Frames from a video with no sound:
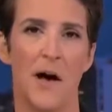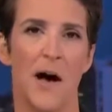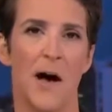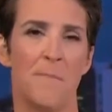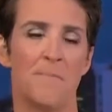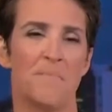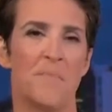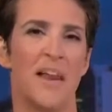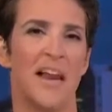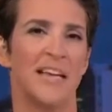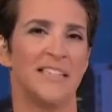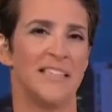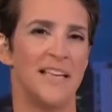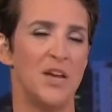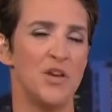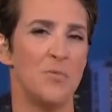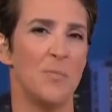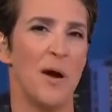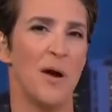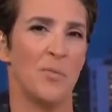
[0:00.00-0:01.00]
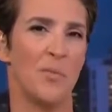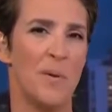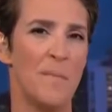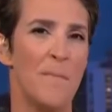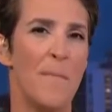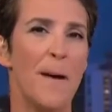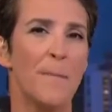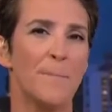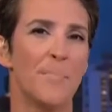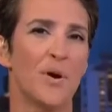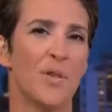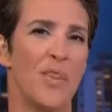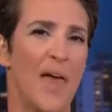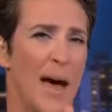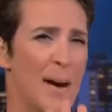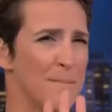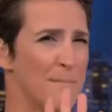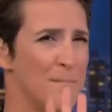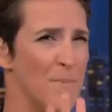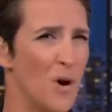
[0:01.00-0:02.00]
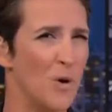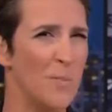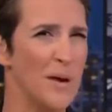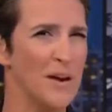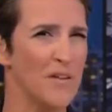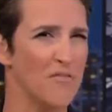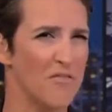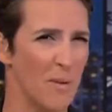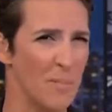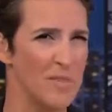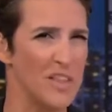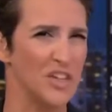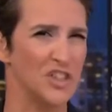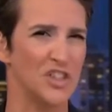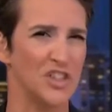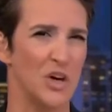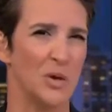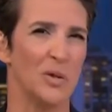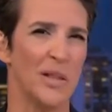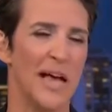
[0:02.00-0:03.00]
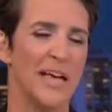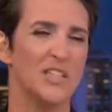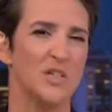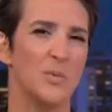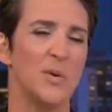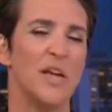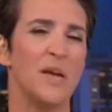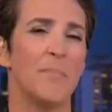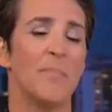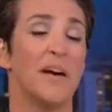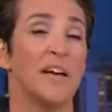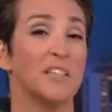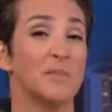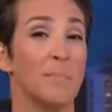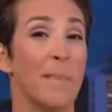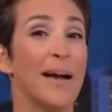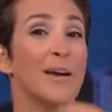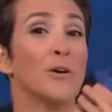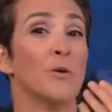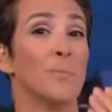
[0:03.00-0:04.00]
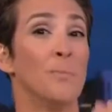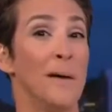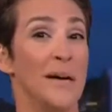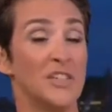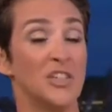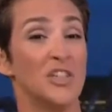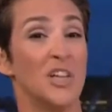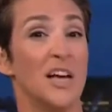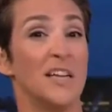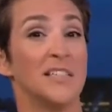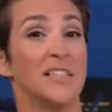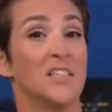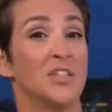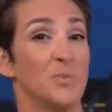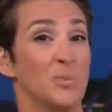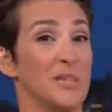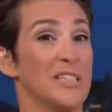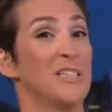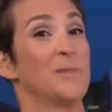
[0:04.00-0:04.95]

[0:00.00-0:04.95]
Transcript: Um, and I say you might remember that moment from this show last week because Michael Beschloss's